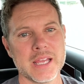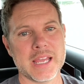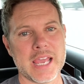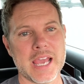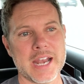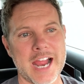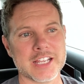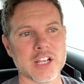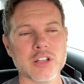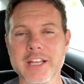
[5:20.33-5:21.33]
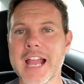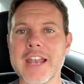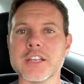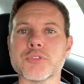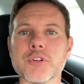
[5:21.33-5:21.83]
and I can click
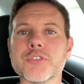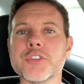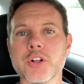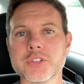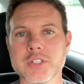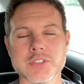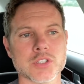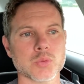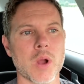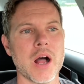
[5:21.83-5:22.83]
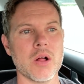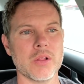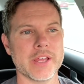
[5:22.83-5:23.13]
on different filters as well.